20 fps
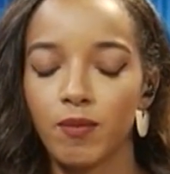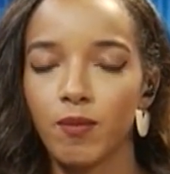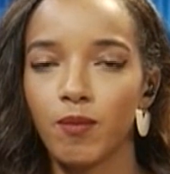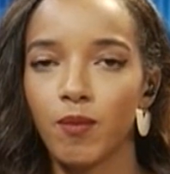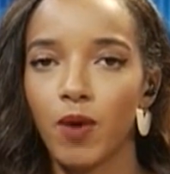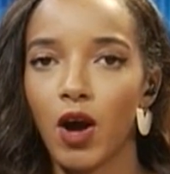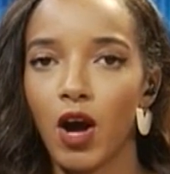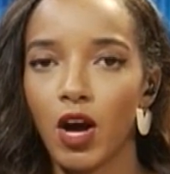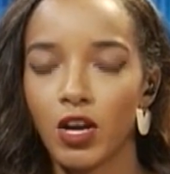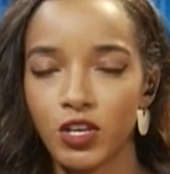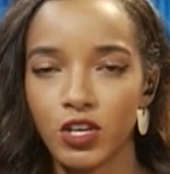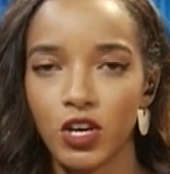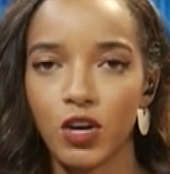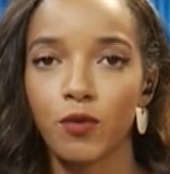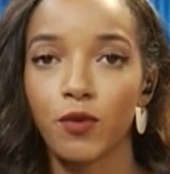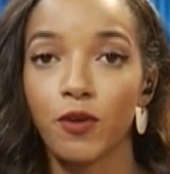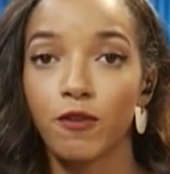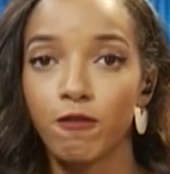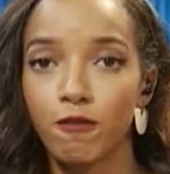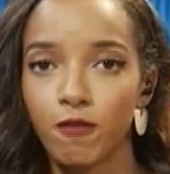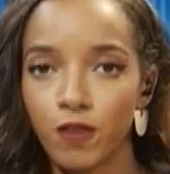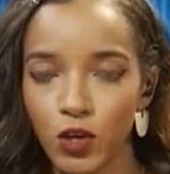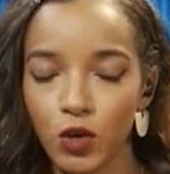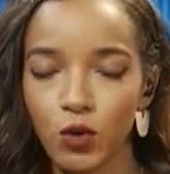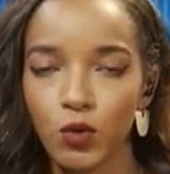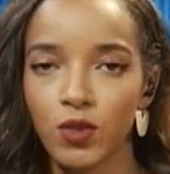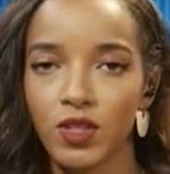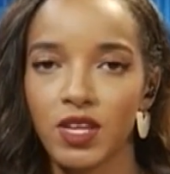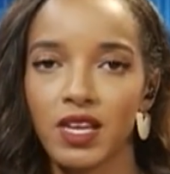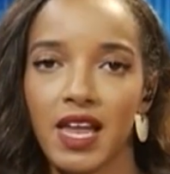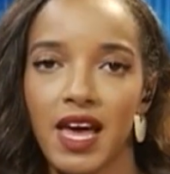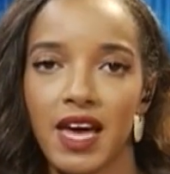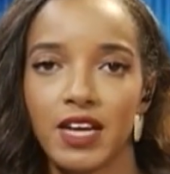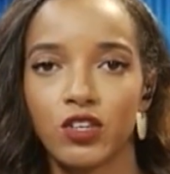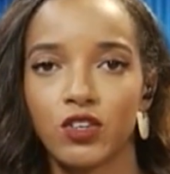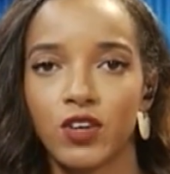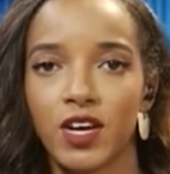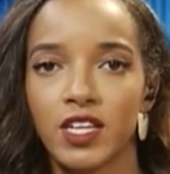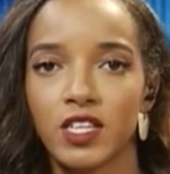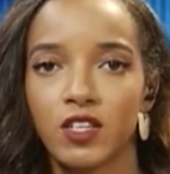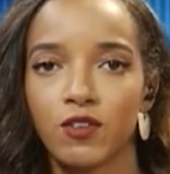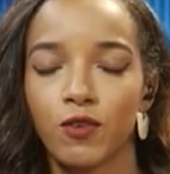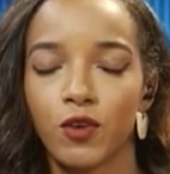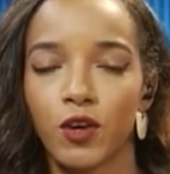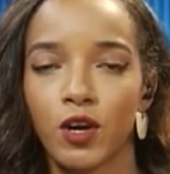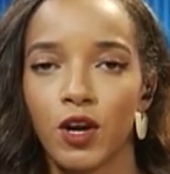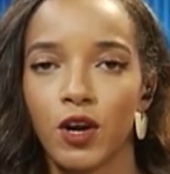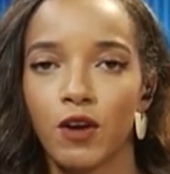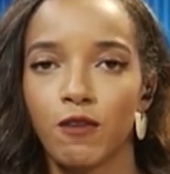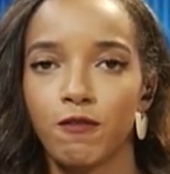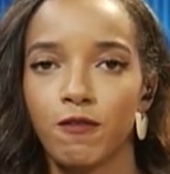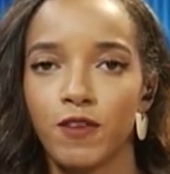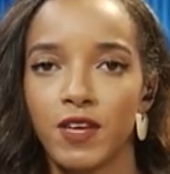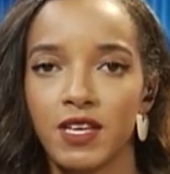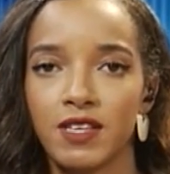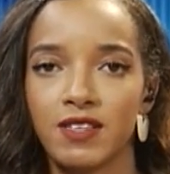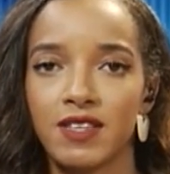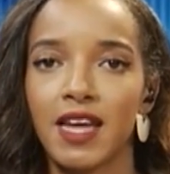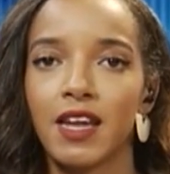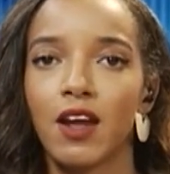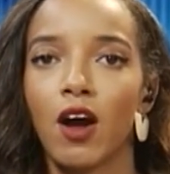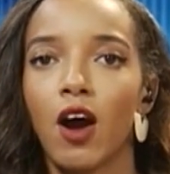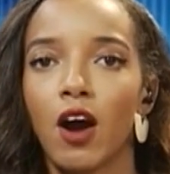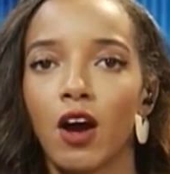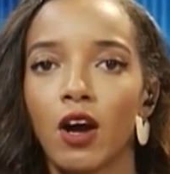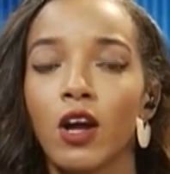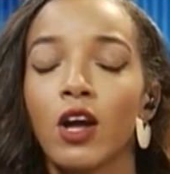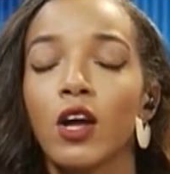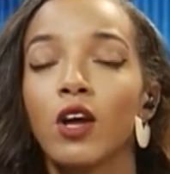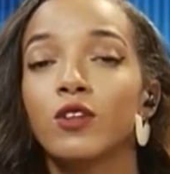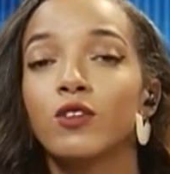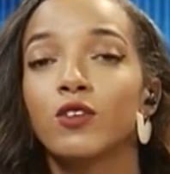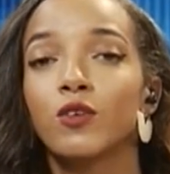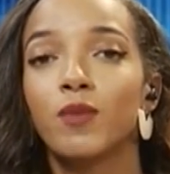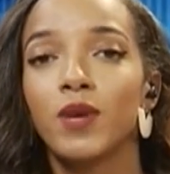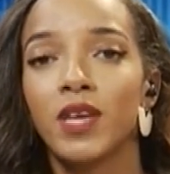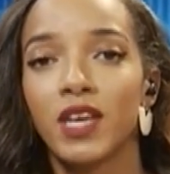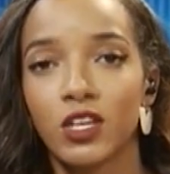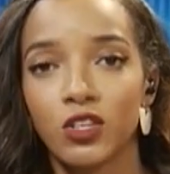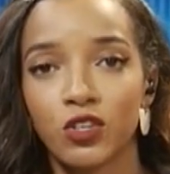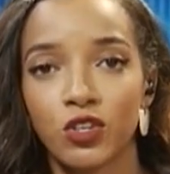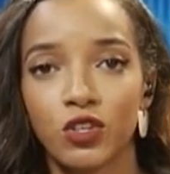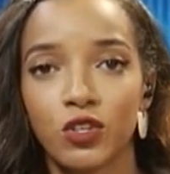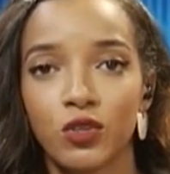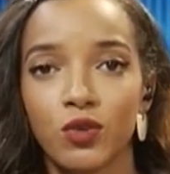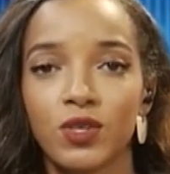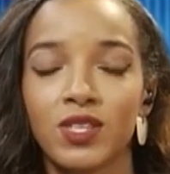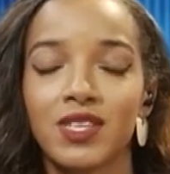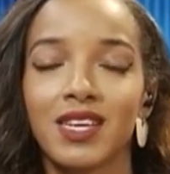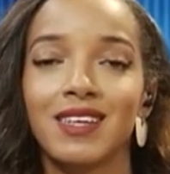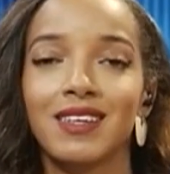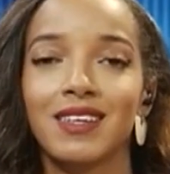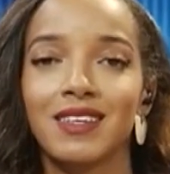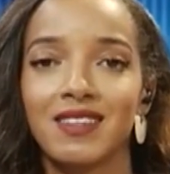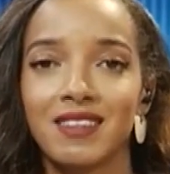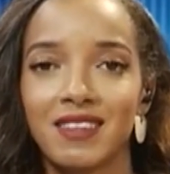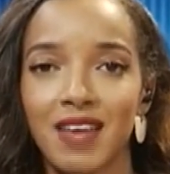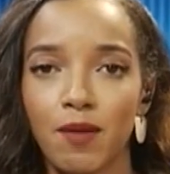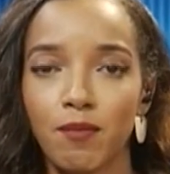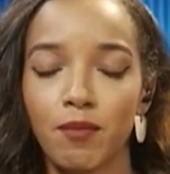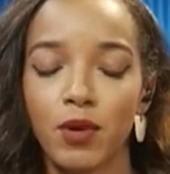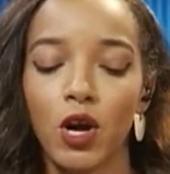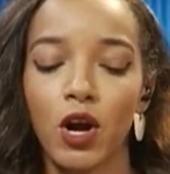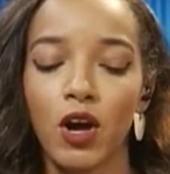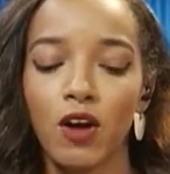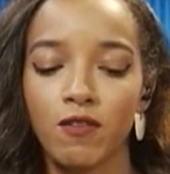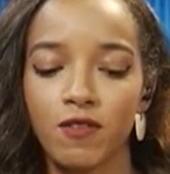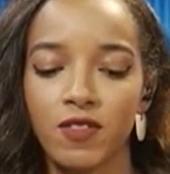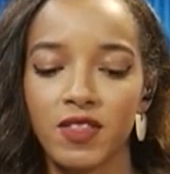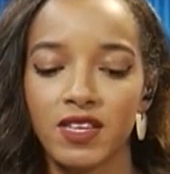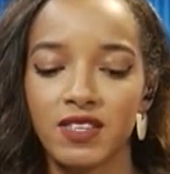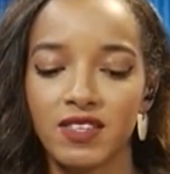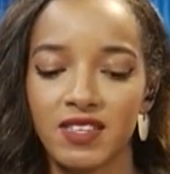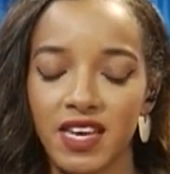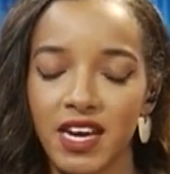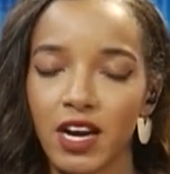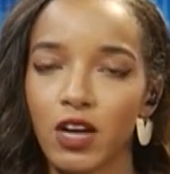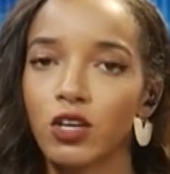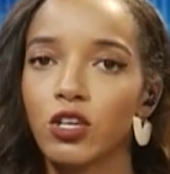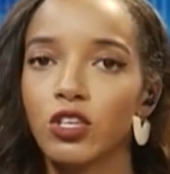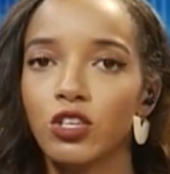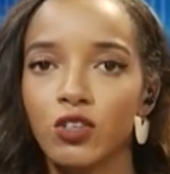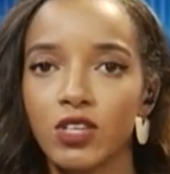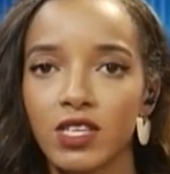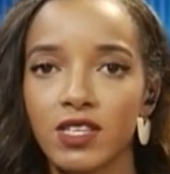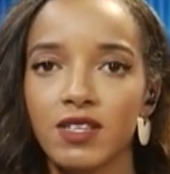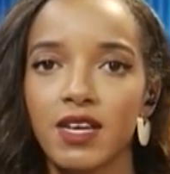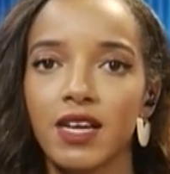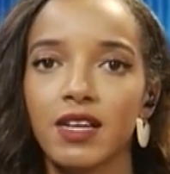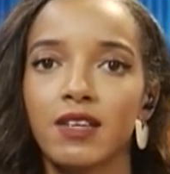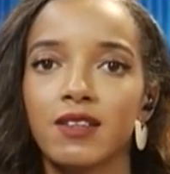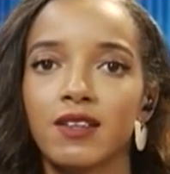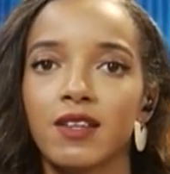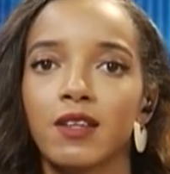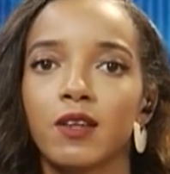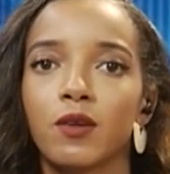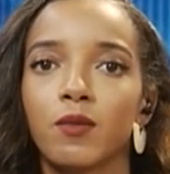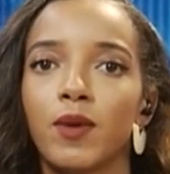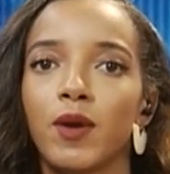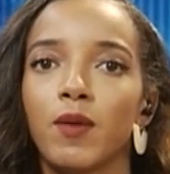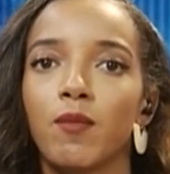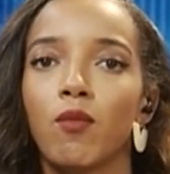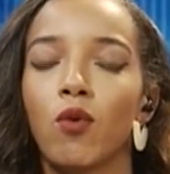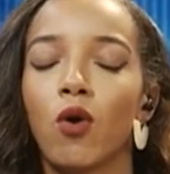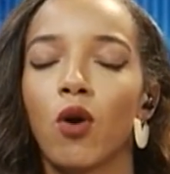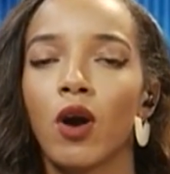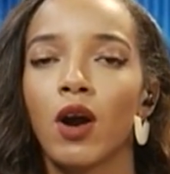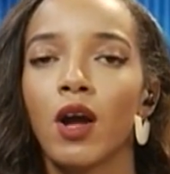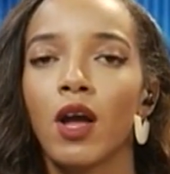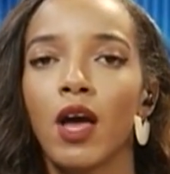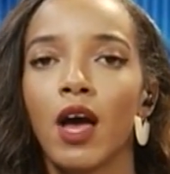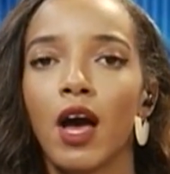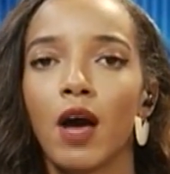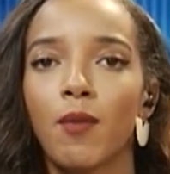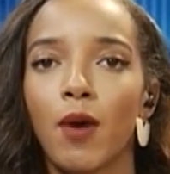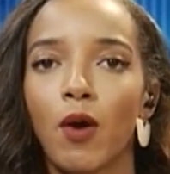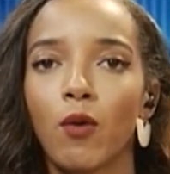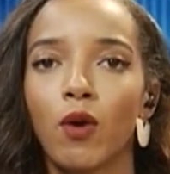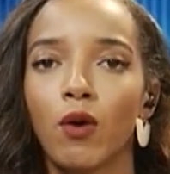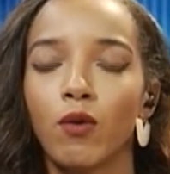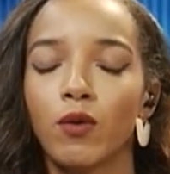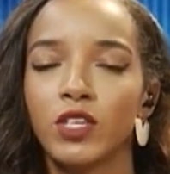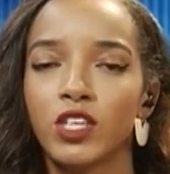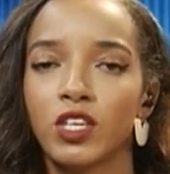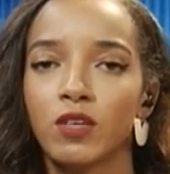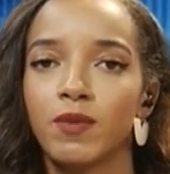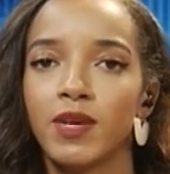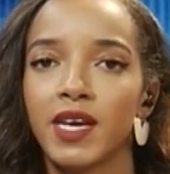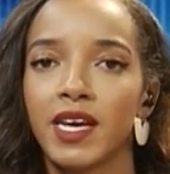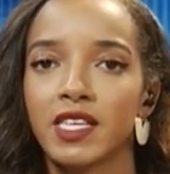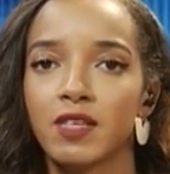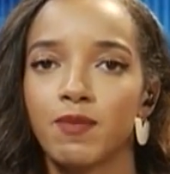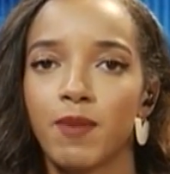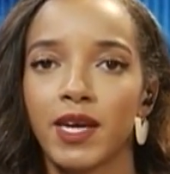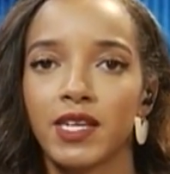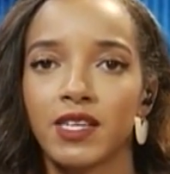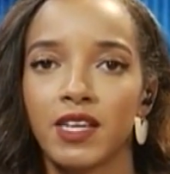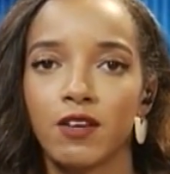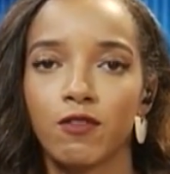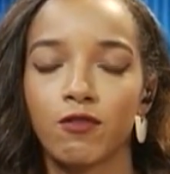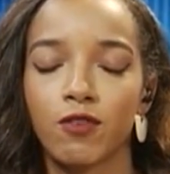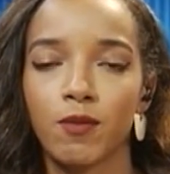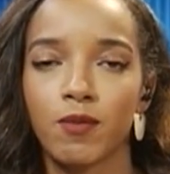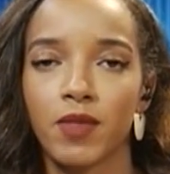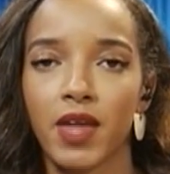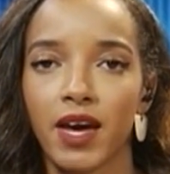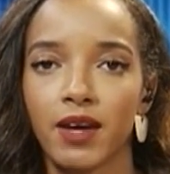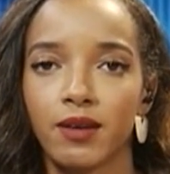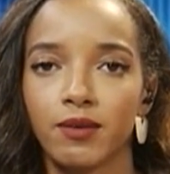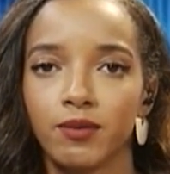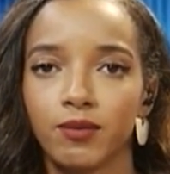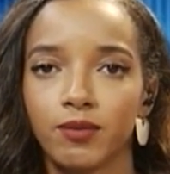under review the land transfer fees that are to be introduced in December of this year. Could you just tell us a little bit more about what we should be expecting from that?